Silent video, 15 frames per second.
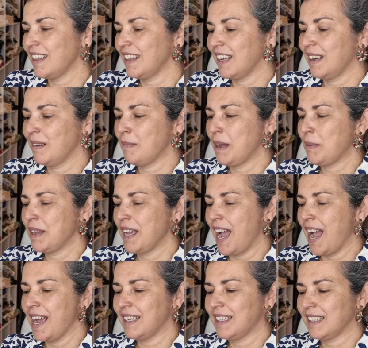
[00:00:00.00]
then maybe
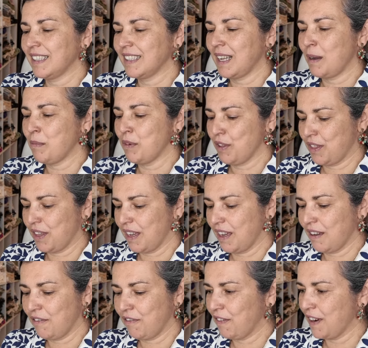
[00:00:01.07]
add some of
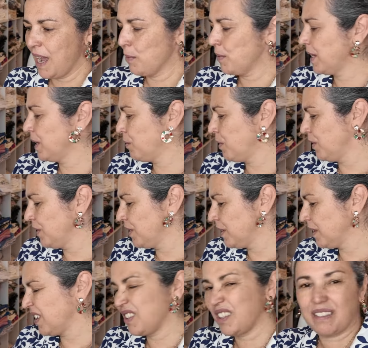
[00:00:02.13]
the flowery ones
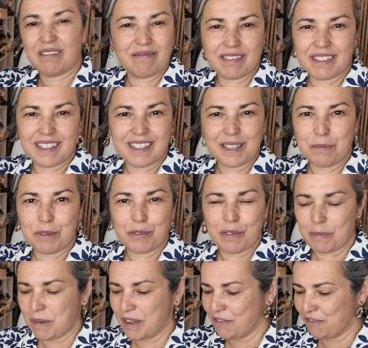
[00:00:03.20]
because they seem to
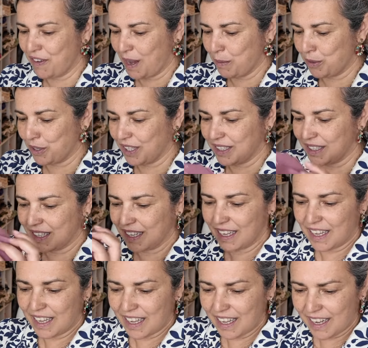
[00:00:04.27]
be my favorite.
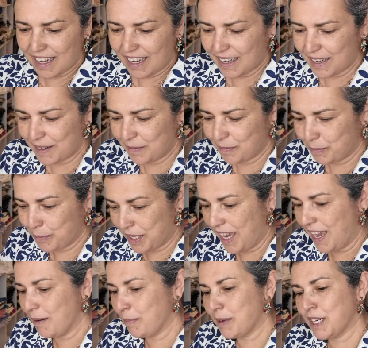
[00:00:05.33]

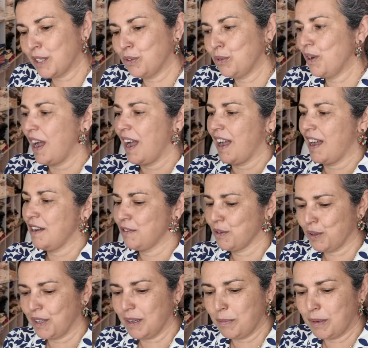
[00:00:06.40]
Yeah, but I do have
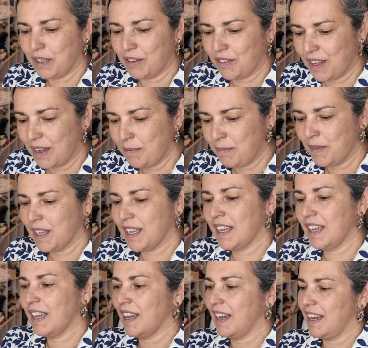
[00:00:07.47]
quite a bit of them.
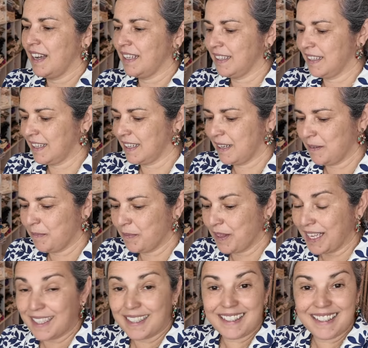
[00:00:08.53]
And
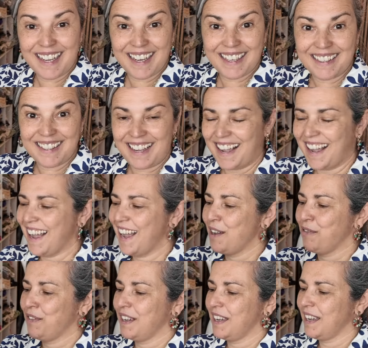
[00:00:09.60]
as I said, I
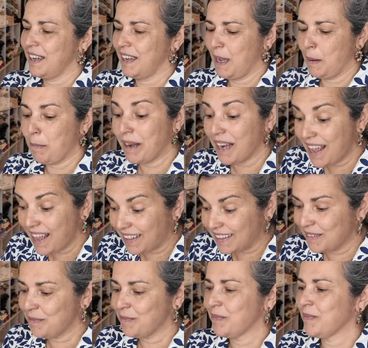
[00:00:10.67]
have a
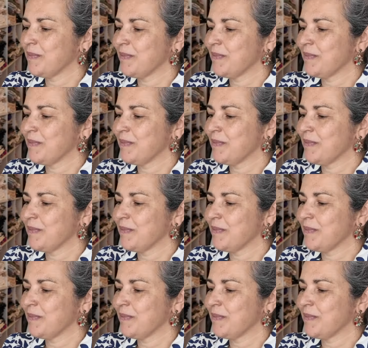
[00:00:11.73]
plan.